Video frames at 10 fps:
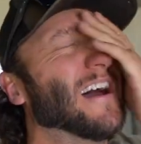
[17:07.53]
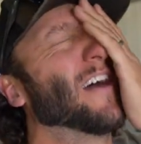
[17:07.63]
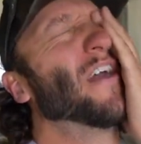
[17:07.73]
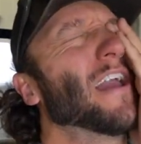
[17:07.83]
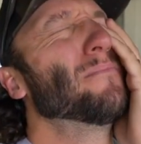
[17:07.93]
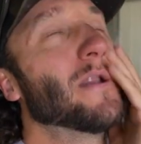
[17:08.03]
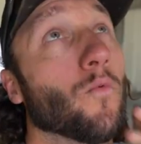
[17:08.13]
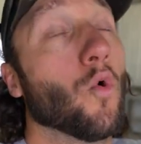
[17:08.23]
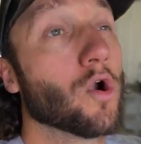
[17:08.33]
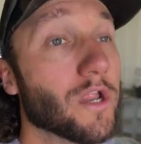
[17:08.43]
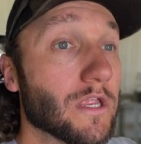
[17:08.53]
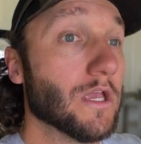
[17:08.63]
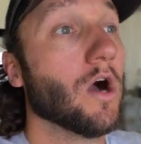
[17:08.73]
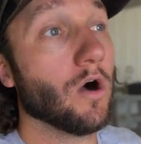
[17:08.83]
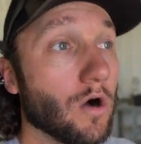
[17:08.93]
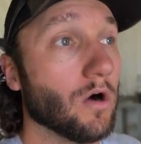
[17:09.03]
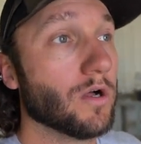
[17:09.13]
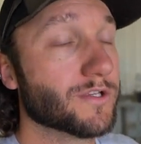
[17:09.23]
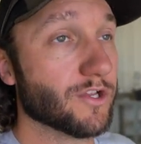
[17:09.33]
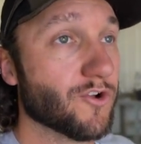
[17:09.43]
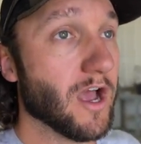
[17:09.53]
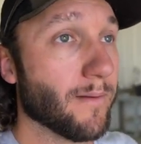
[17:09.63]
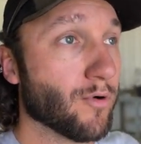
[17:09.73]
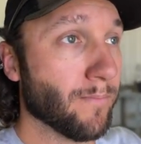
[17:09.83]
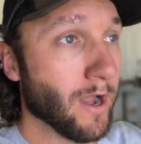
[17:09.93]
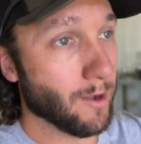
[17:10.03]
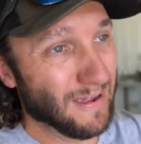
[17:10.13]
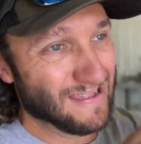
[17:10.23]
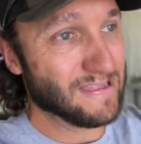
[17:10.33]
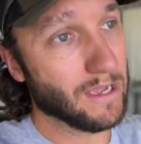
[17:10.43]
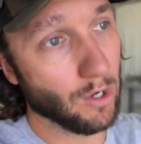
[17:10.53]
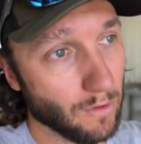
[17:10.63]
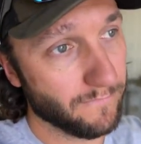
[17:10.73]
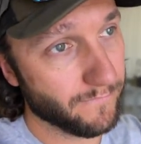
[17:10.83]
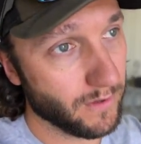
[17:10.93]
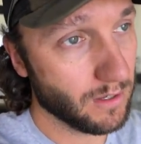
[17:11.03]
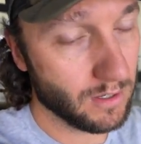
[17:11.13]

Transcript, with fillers: I think I've been warning y'all to try to prepare myself